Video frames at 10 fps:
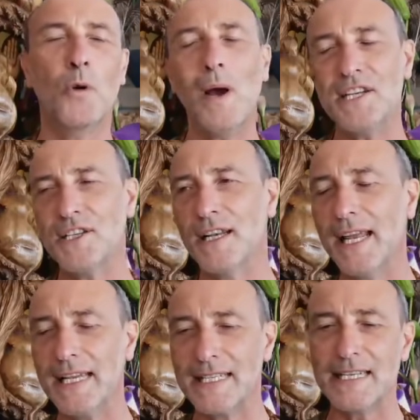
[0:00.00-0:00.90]
The
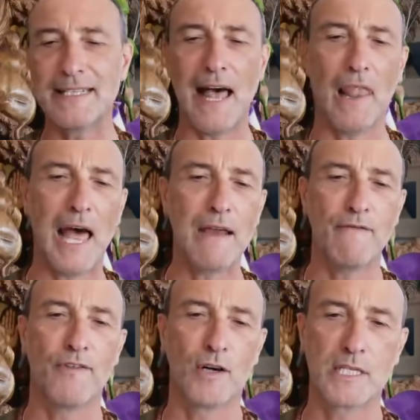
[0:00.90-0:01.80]
question is, is that
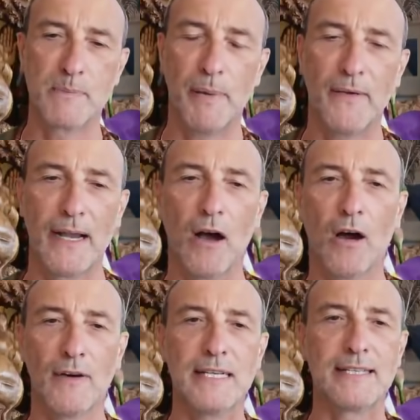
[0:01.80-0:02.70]
life force spirit
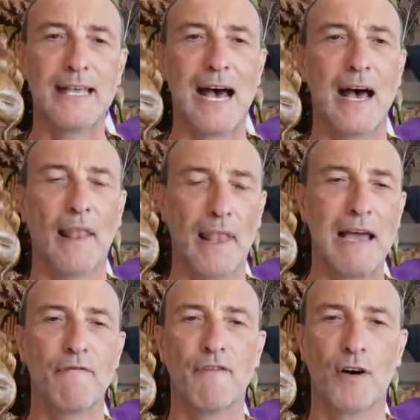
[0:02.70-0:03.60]
or is that a
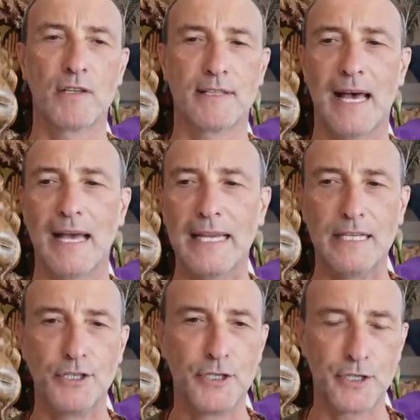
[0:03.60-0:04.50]
life force that
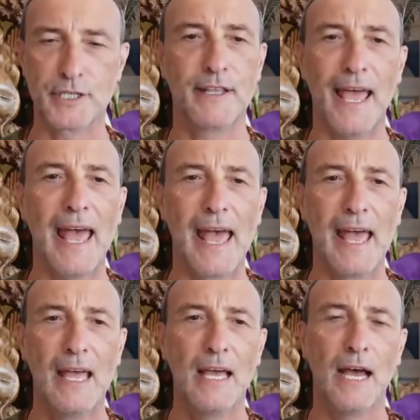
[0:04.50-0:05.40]
is just
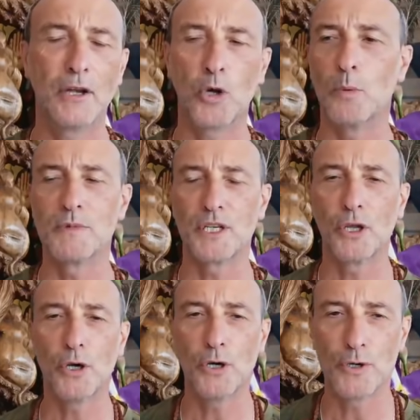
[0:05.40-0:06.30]
there and comes
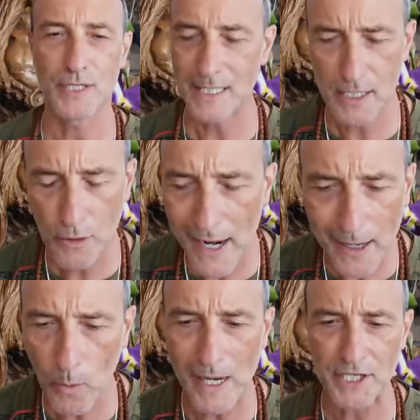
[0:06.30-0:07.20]
and goes? It's a
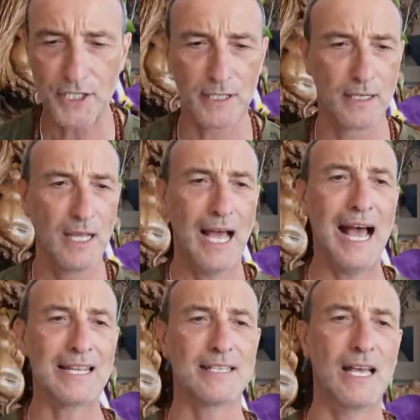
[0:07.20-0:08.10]
great question.
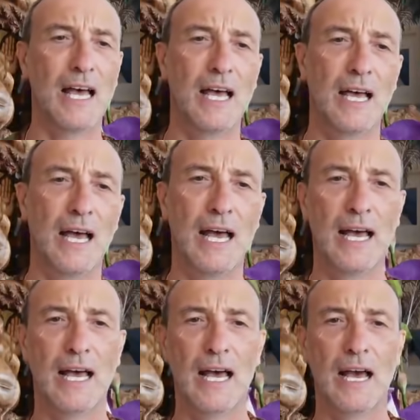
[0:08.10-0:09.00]
Has
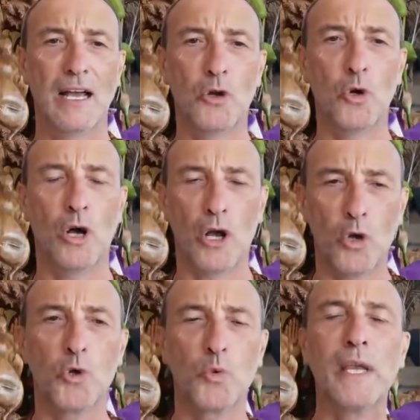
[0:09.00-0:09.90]
a, a, a, could,
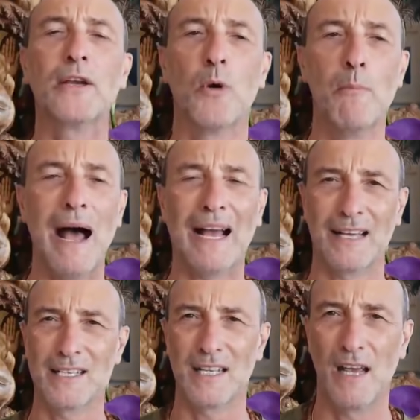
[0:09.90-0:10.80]
could we come
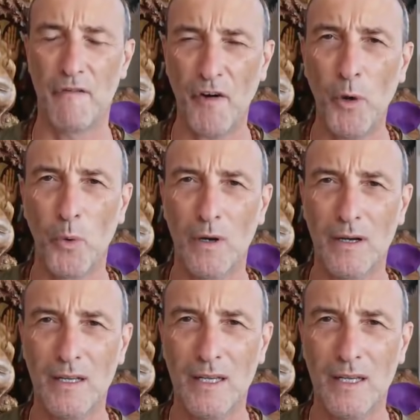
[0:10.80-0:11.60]
back as a fruit?